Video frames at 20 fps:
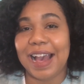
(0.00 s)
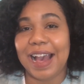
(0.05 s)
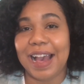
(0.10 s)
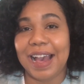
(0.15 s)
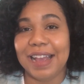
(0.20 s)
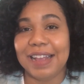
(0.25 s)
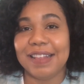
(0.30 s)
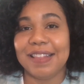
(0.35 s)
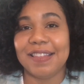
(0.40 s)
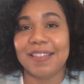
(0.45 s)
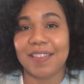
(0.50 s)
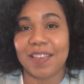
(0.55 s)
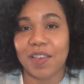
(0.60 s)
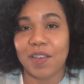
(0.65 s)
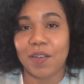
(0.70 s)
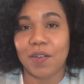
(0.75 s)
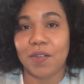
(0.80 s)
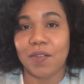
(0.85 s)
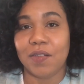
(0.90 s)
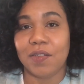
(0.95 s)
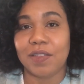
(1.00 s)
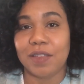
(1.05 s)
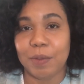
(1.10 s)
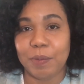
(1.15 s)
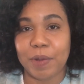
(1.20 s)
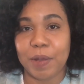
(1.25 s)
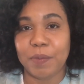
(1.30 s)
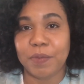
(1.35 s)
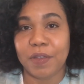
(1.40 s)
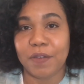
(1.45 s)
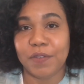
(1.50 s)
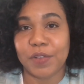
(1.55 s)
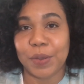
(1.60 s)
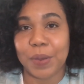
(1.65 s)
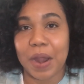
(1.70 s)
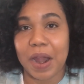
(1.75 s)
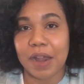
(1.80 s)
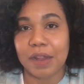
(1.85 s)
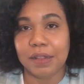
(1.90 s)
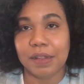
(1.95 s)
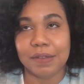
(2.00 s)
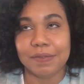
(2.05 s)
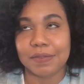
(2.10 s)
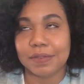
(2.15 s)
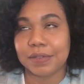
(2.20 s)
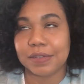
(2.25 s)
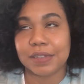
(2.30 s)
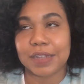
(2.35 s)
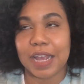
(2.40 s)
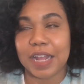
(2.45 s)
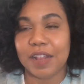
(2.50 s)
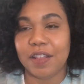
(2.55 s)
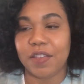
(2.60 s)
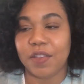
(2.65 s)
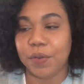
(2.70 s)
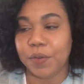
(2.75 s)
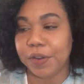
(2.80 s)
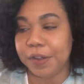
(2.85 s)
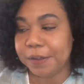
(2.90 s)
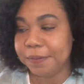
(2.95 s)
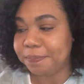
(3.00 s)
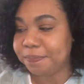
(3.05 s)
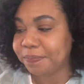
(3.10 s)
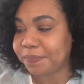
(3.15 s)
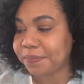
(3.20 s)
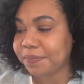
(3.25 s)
I still sometimes have low iron levels. It's so dumb.